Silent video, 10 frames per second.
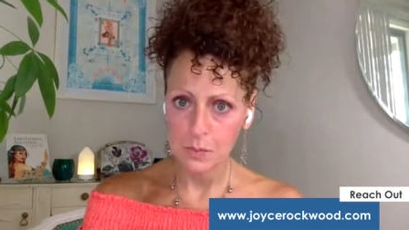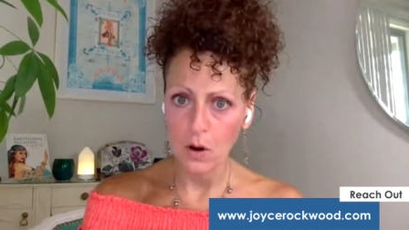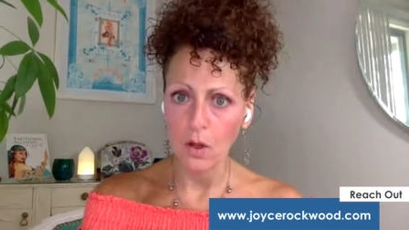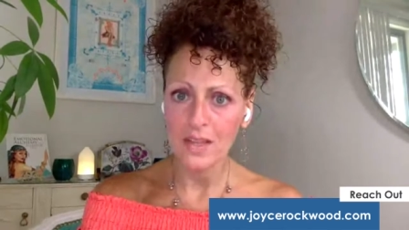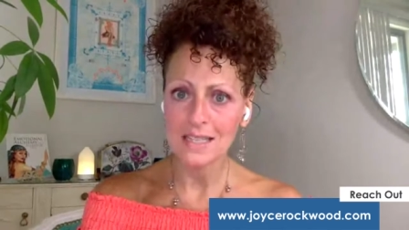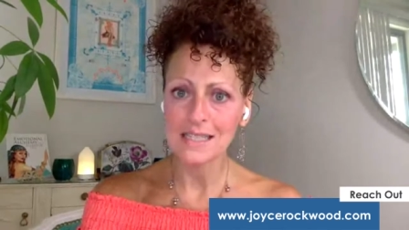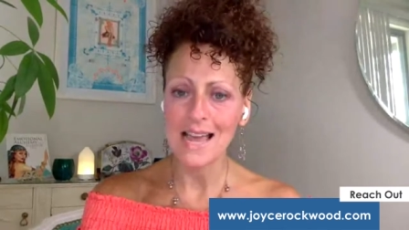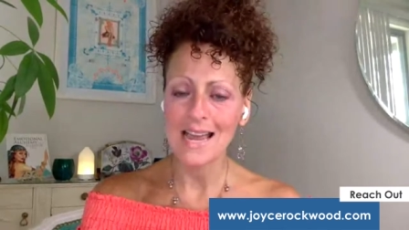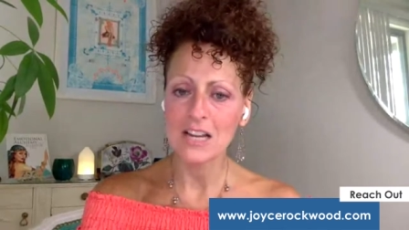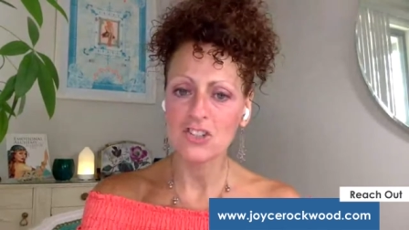We call these
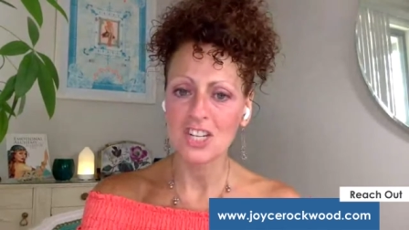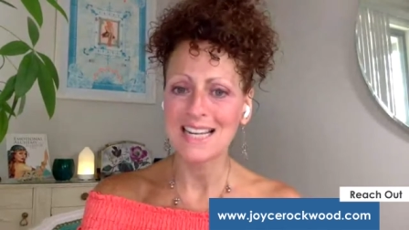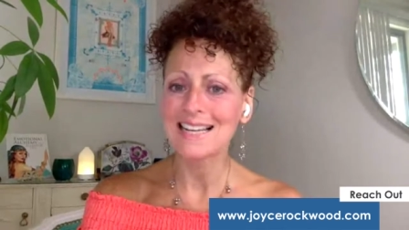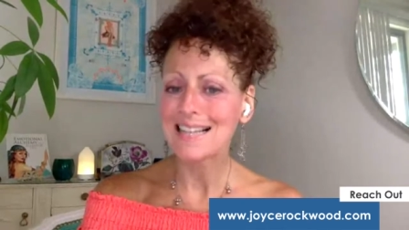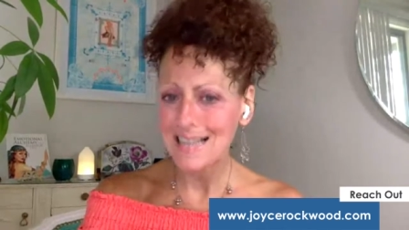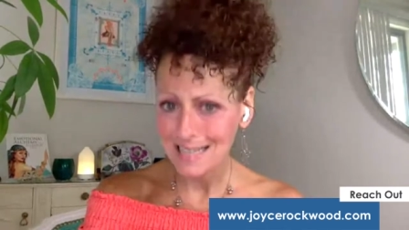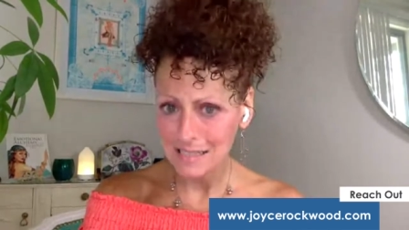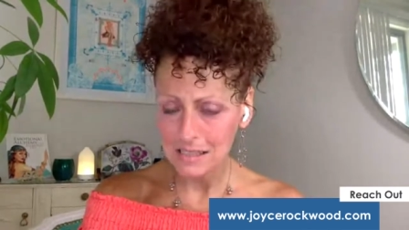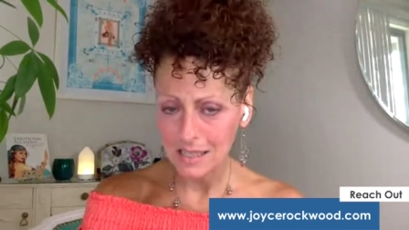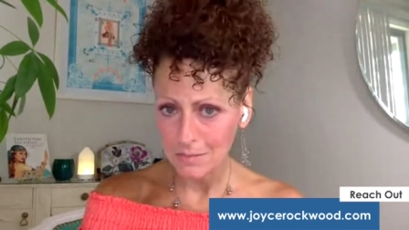A G
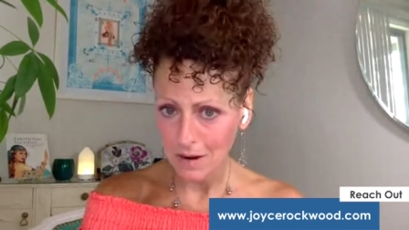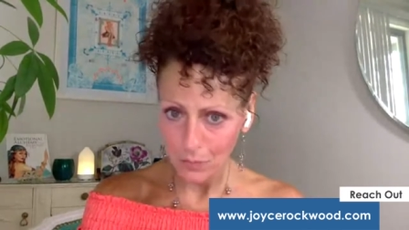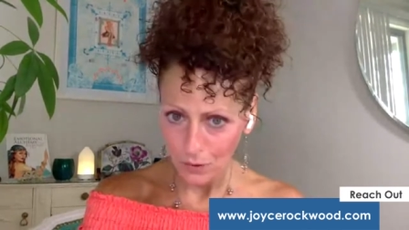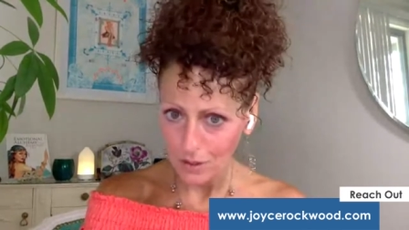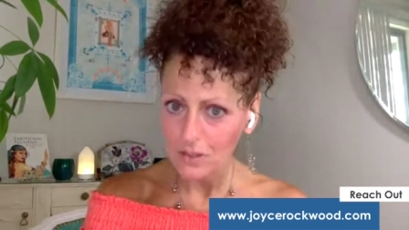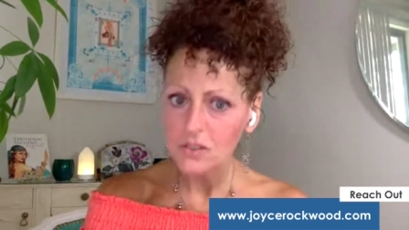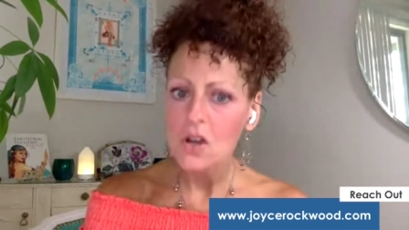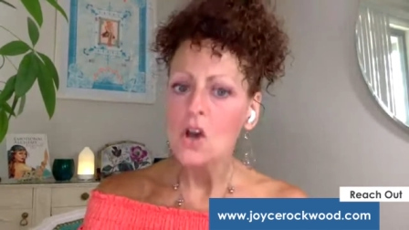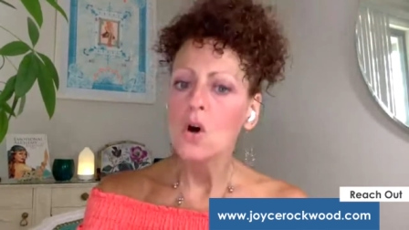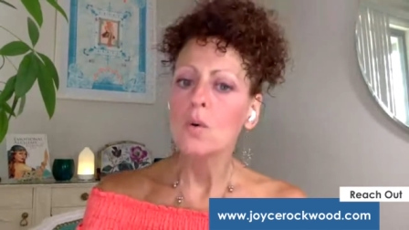Es in my world,
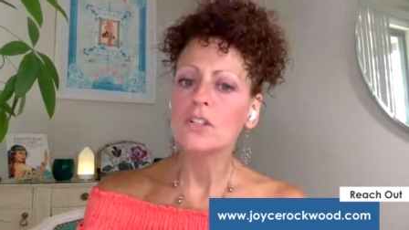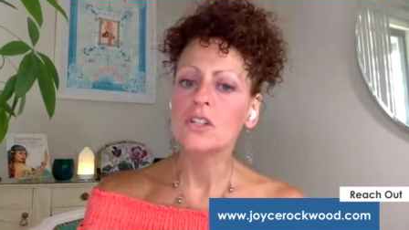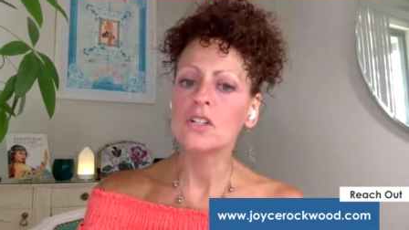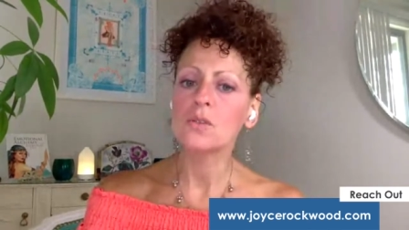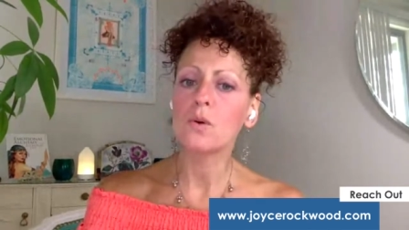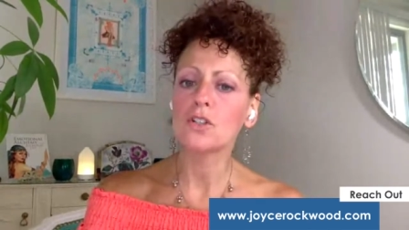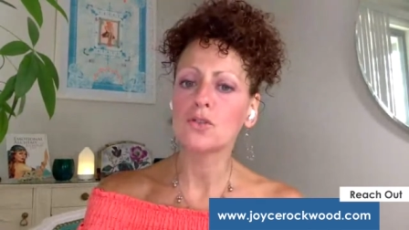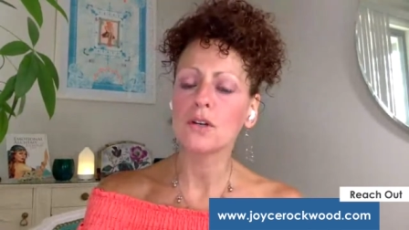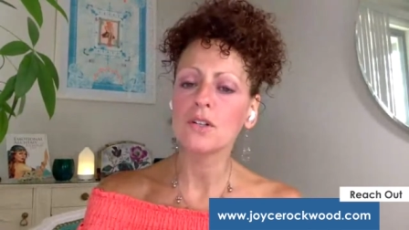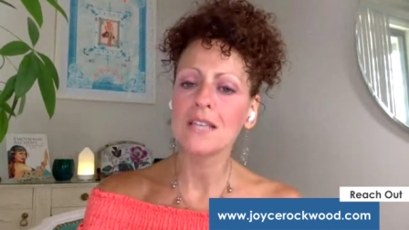which is what
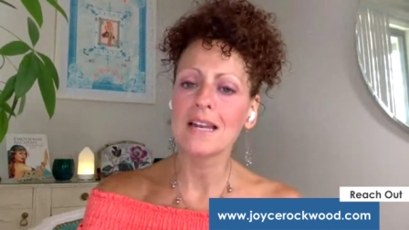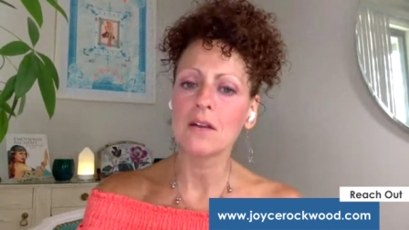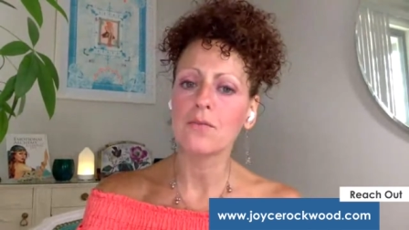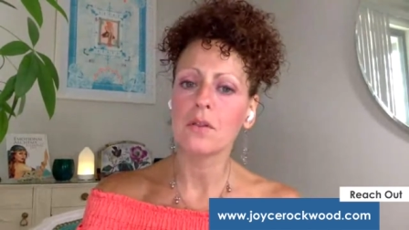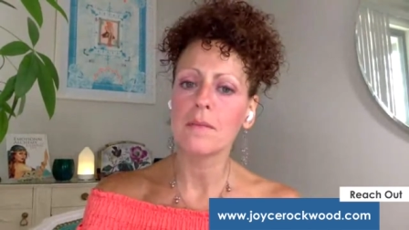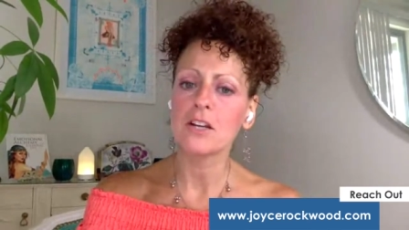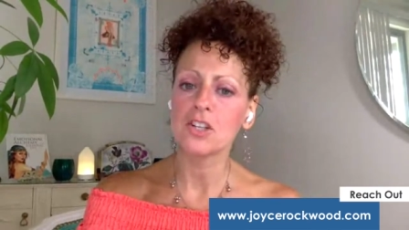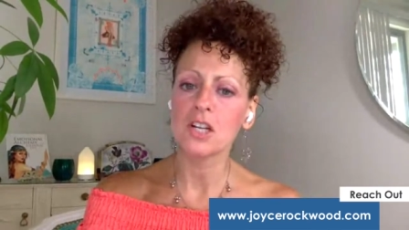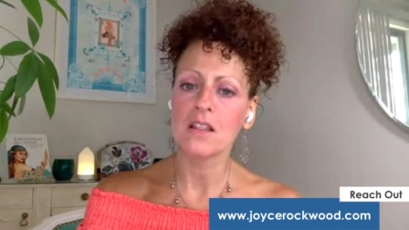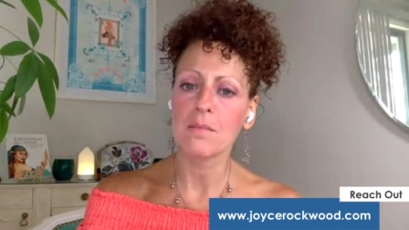triggers that
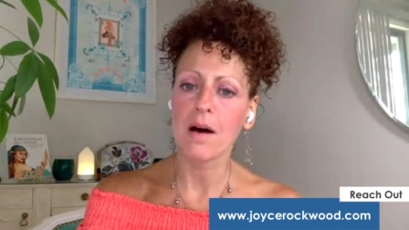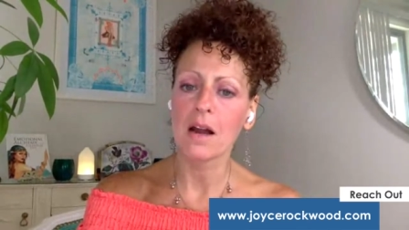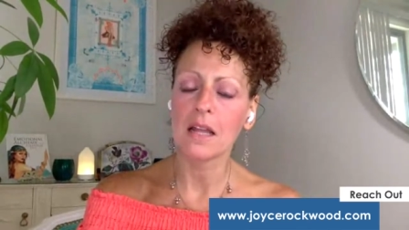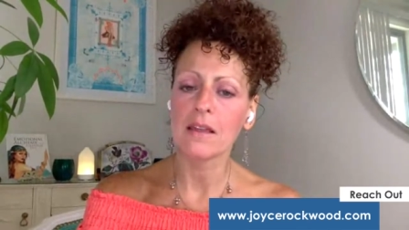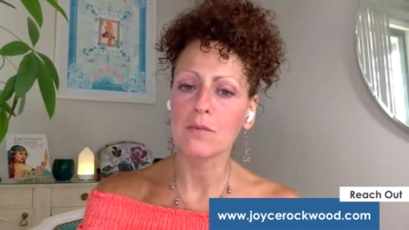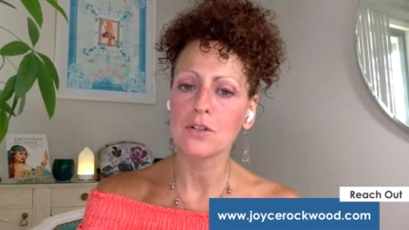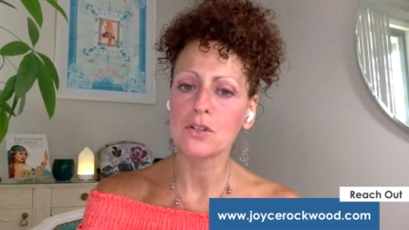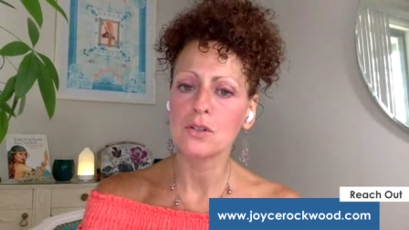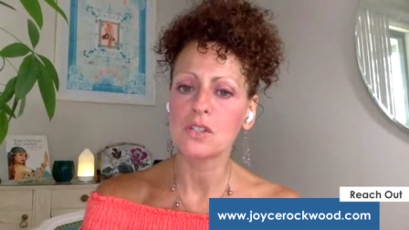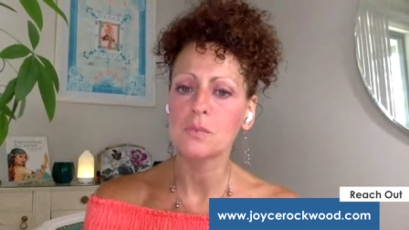inflammation in the body that
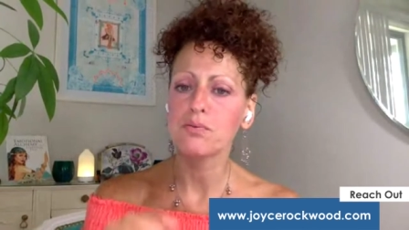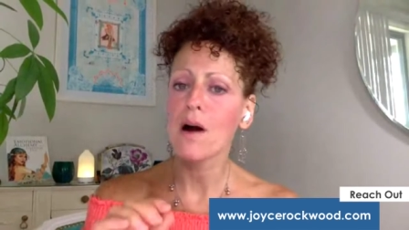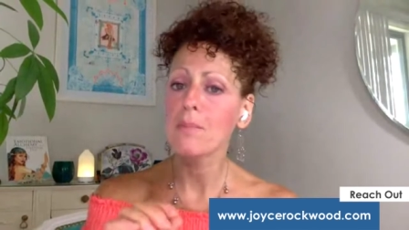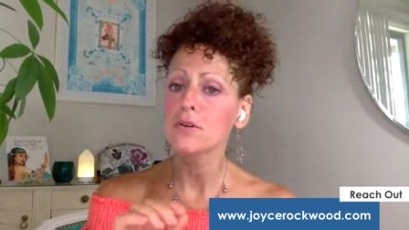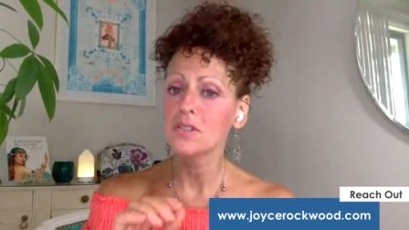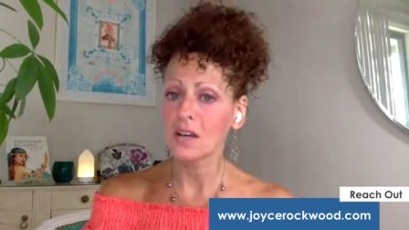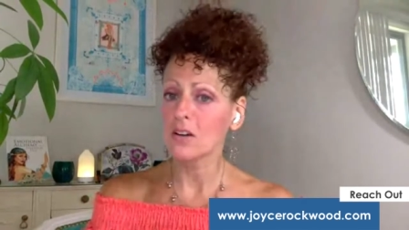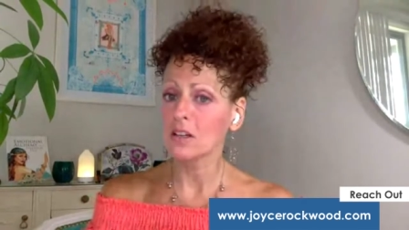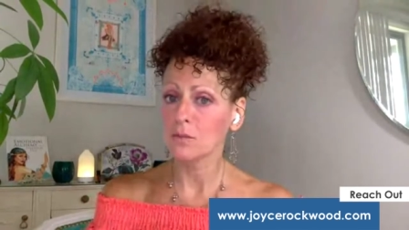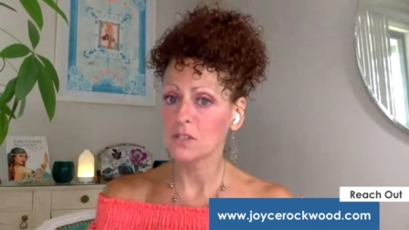reduces proper
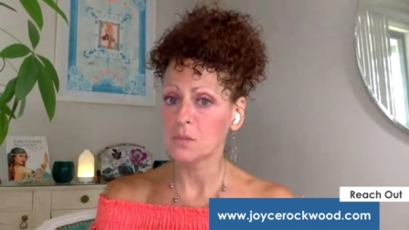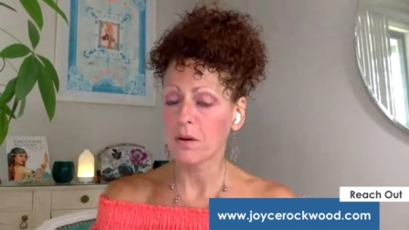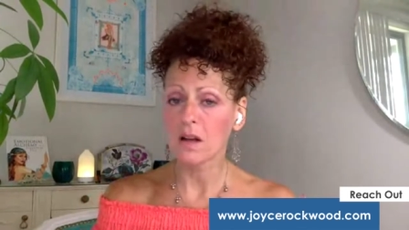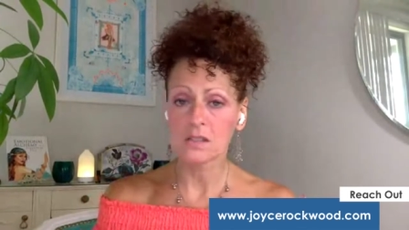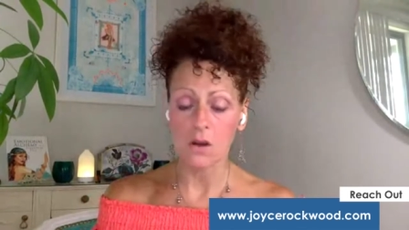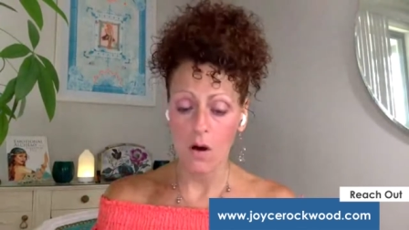cellular response.